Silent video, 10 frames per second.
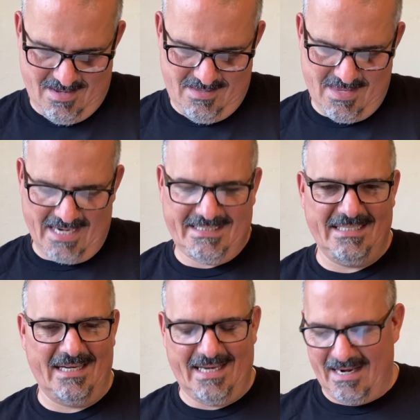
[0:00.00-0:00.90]

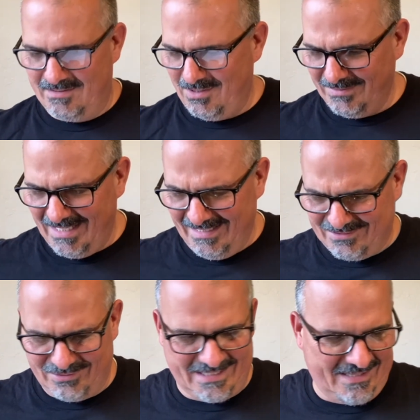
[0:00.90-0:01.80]
1998. So it's not as
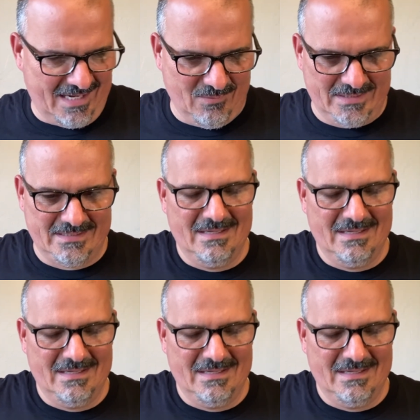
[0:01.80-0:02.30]
old as I thought it was.